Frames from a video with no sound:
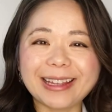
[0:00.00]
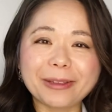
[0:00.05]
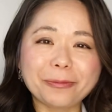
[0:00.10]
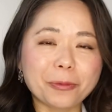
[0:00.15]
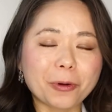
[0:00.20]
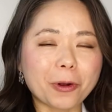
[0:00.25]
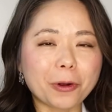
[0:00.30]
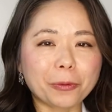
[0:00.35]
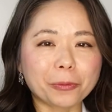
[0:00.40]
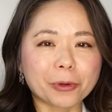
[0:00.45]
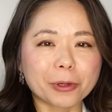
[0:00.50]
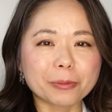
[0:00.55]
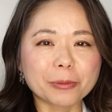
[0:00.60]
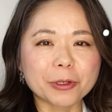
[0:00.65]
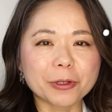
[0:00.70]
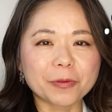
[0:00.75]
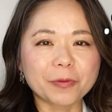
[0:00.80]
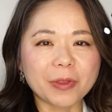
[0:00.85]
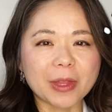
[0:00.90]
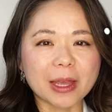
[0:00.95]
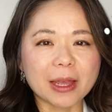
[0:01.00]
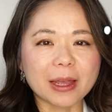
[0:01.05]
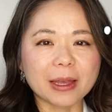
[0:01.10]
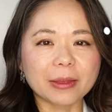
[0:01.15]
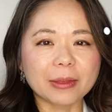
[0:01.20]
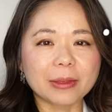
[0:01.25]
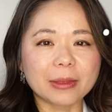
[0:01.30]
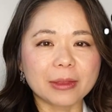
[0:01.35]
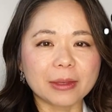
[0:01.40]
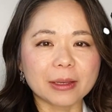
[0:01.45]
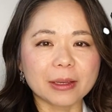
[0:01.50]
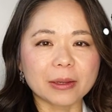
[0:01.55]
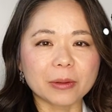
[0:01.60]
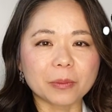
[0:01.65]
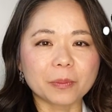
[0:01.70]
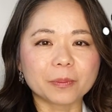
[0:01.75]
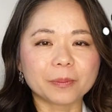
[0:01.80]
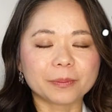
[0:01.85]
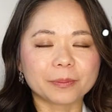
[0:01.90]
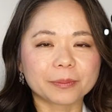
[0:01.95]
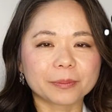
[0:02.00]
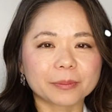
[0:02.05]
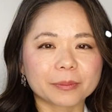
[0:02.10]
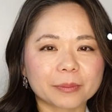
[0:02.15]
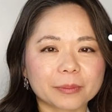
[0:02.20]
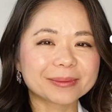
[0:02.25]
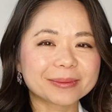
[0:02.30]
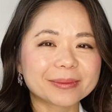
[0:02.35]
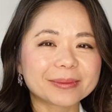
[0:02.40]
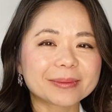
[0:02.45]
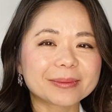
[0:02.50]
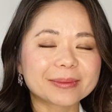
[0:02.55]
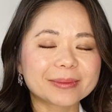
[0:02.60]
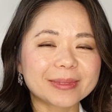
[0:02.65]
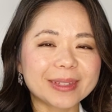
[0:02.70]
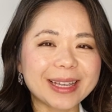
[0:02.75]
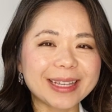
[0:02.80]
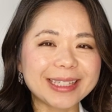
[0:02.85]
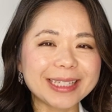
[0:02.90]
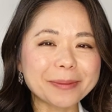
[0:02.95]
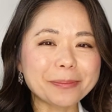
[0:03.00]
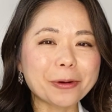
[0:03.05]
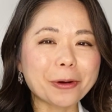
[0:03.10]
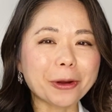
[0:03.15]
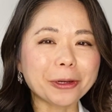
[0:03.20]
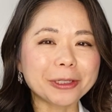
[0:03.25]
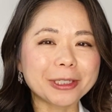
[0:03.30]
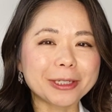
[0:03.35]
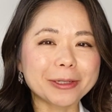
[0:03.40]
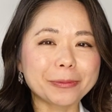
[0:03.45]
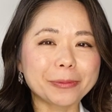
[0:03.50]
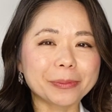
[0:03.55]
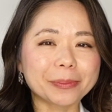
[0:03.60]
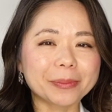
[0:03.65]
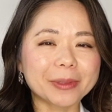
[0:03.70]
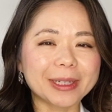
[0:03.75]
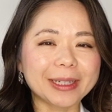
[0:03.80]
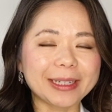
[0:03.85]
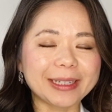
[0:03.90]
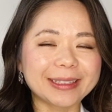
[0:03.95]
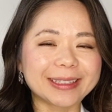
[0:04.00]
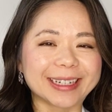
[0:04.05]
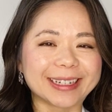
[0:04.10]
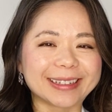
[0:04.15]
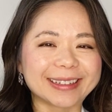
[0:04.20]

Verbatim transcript: it won't remove the the it's important to clean